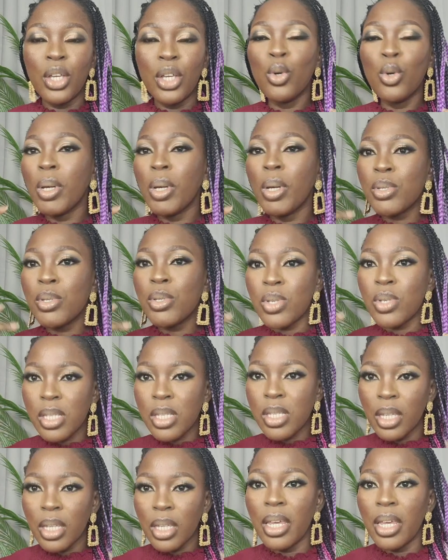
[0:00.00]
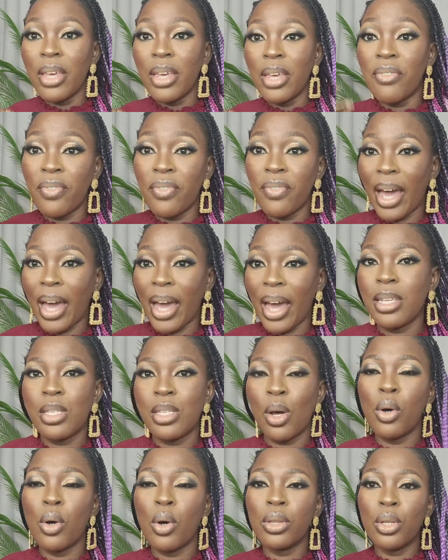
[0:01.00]
you'll be able to see the effect
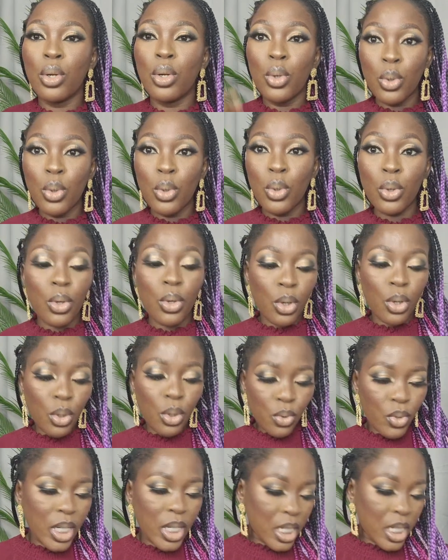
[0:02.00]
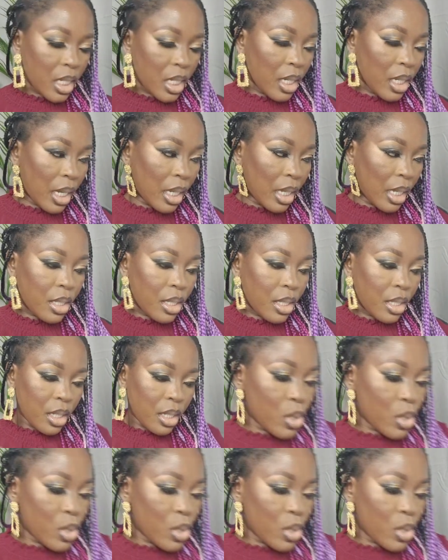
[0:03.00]
on the look already. Like, it just